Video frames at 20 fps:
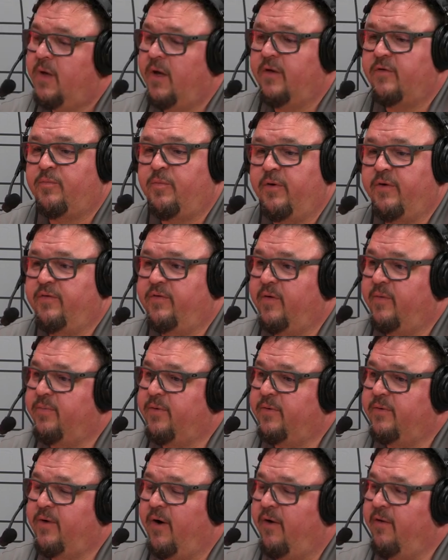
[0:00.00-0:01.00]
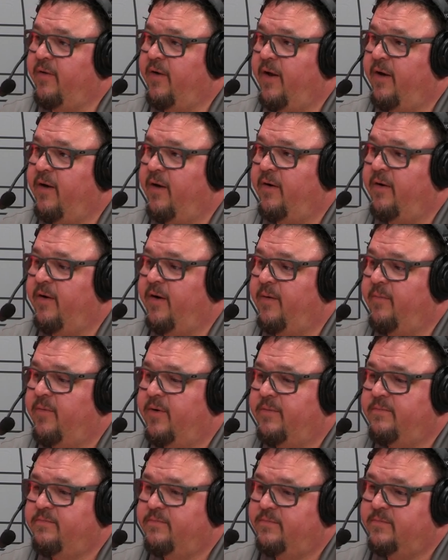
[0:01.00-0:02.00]
That's pretty simple. Call the eight hundred
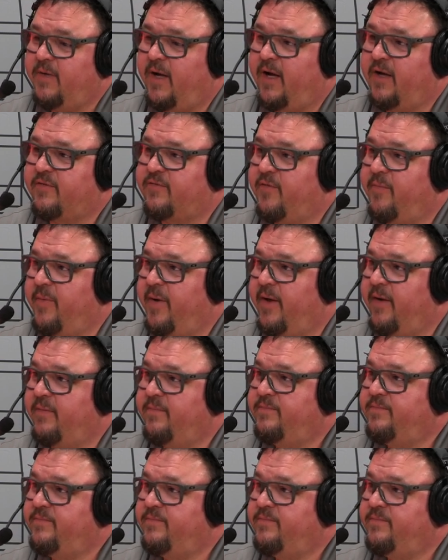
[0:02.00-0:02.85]
number, ask for Ben.